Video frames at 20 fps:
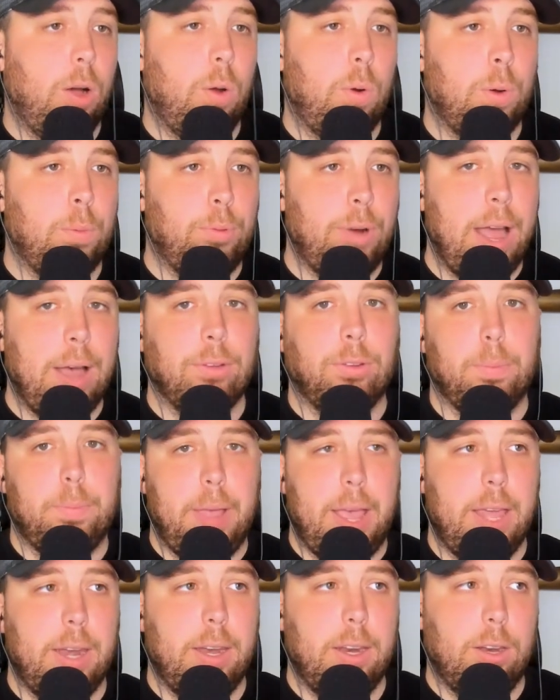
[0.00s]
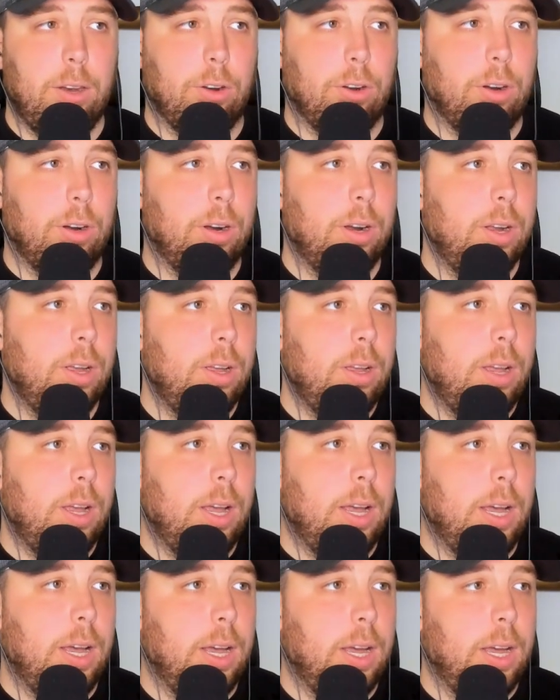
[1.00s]
or browse abandon or
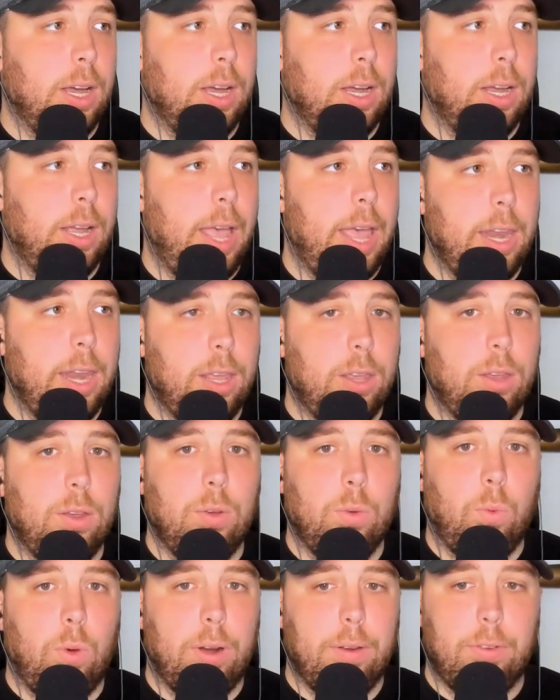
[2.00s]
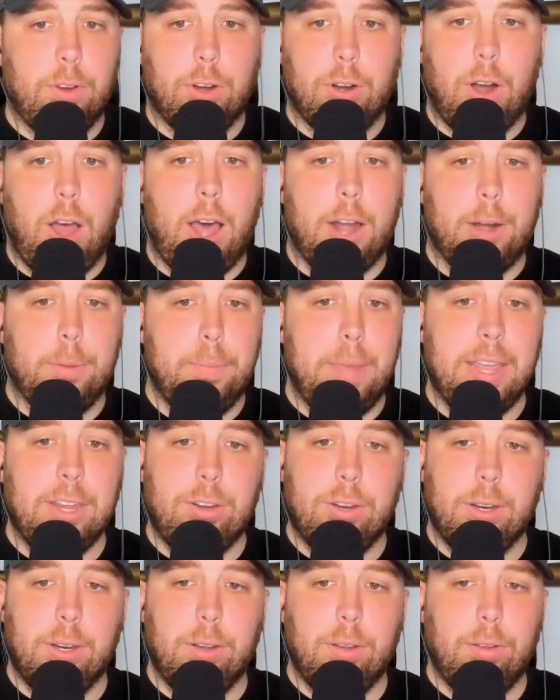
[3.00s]
any one of your
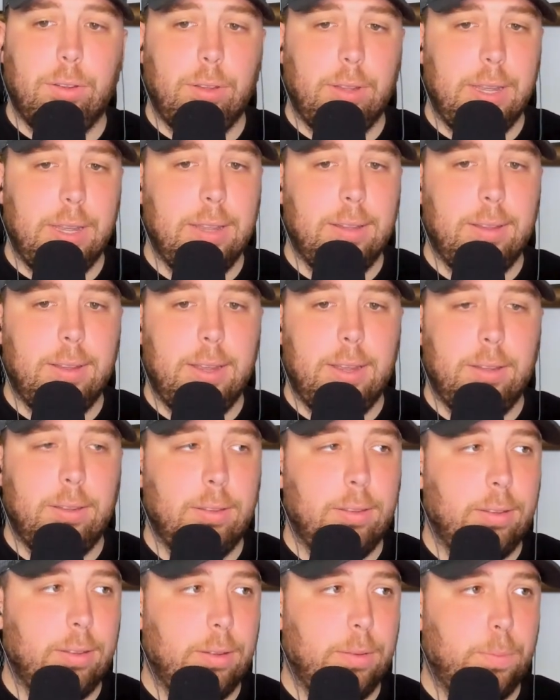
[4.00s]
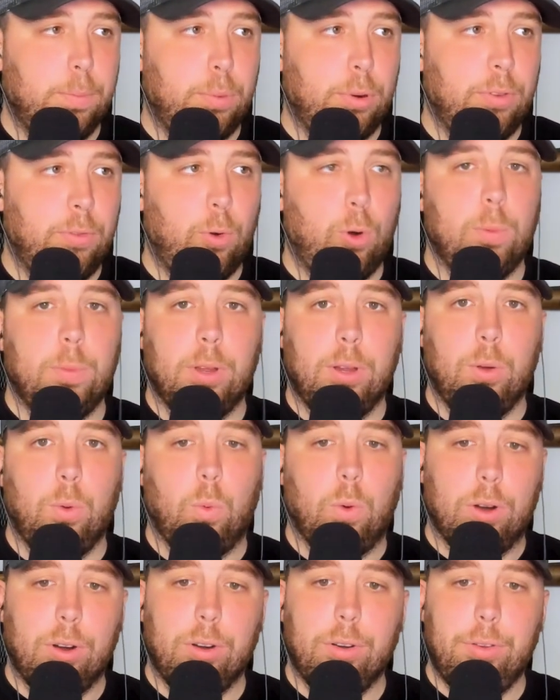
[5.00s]
automations is performing
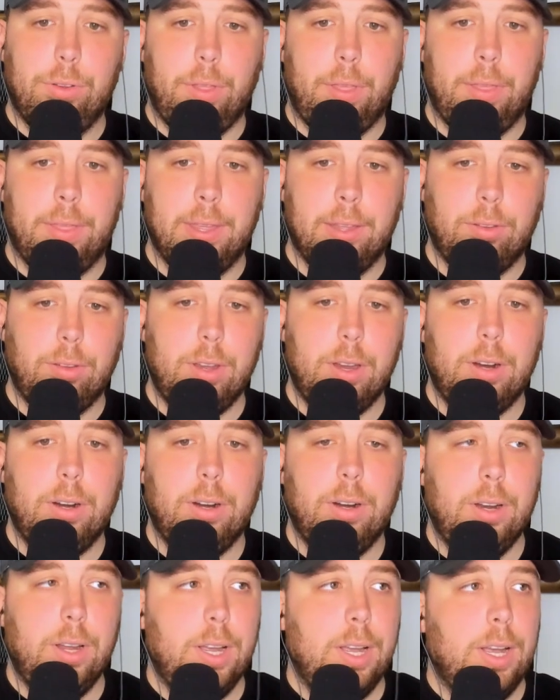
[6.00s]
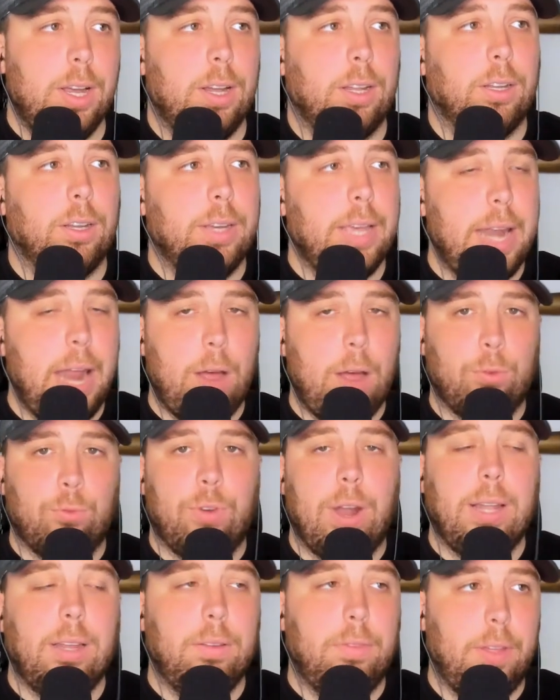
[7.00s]
worse this year, look at how
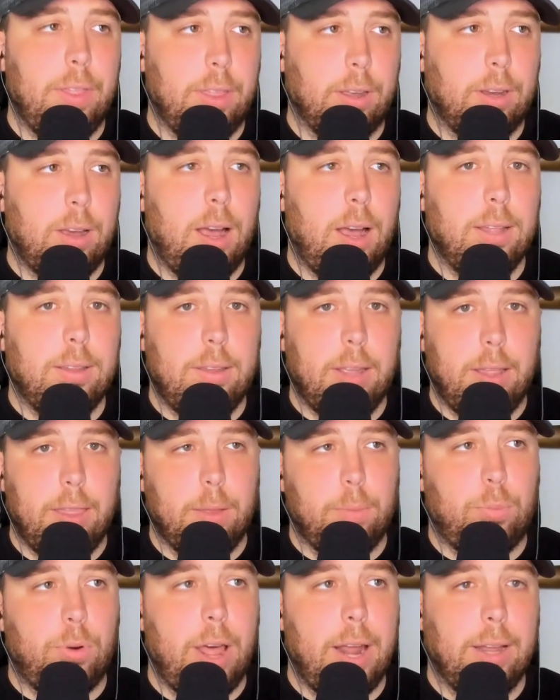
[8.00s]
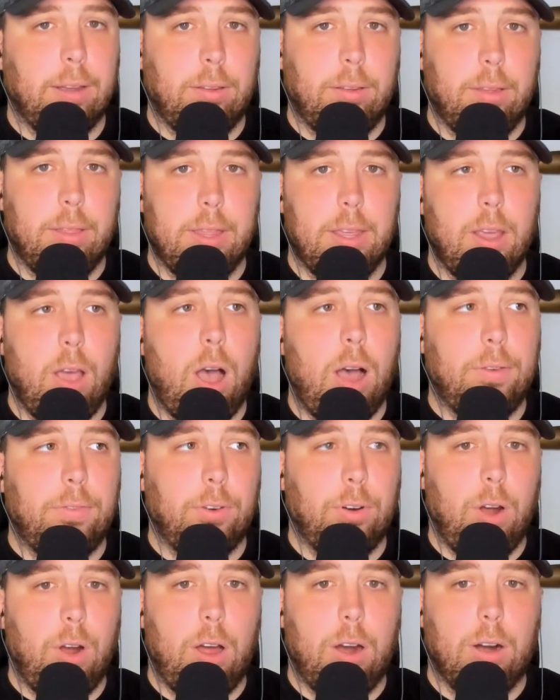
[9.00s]
relevant the content, the products, and the
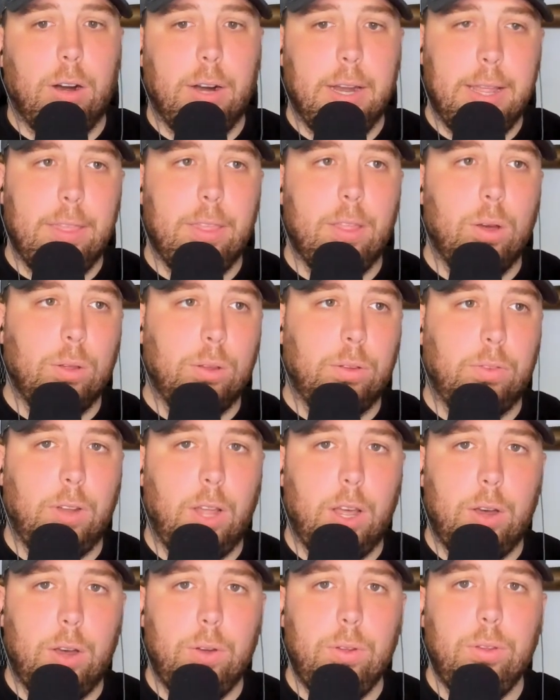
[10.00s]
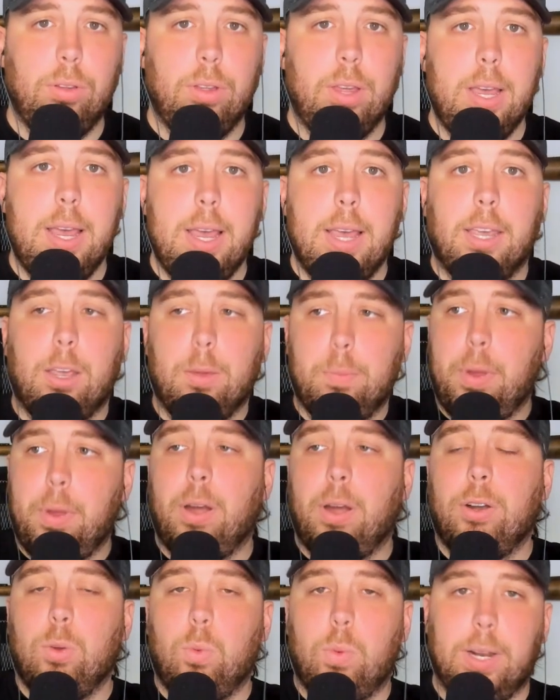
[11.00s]
offer are in those flows
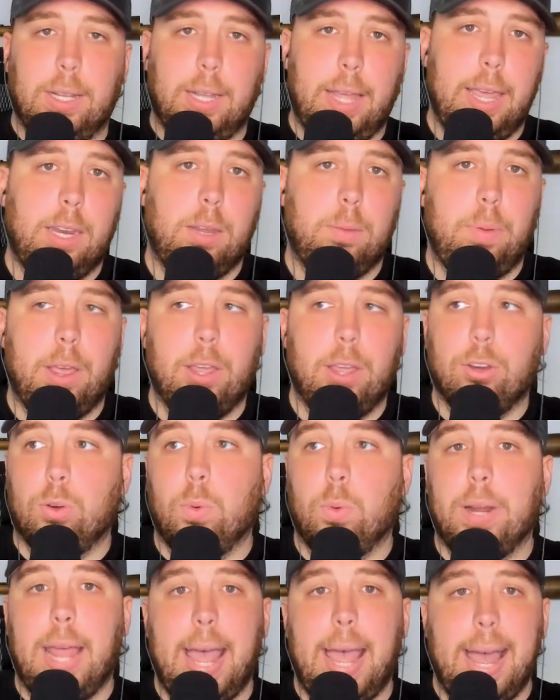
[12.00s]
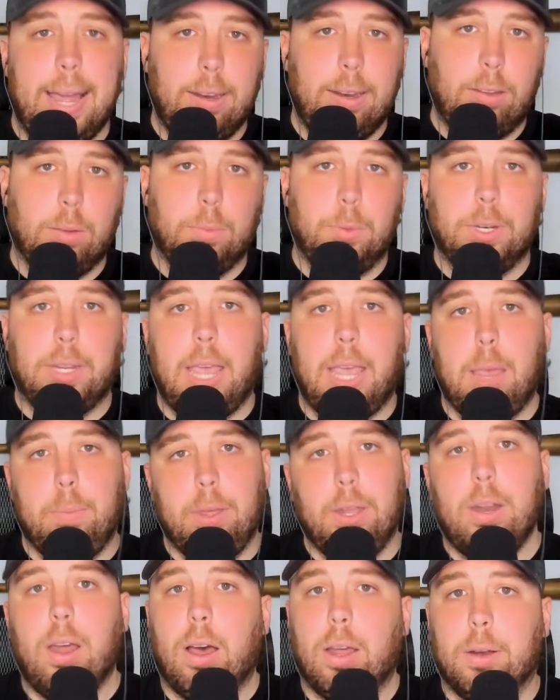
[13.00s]
compared to what landing page or what ad someone came
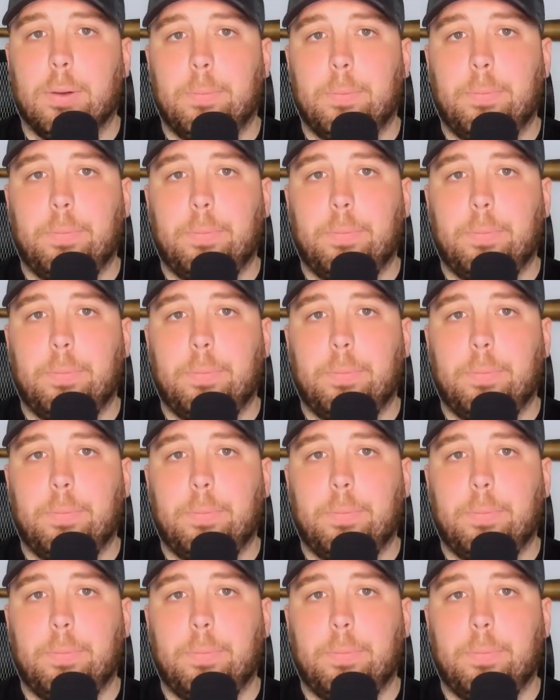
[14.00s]
in on.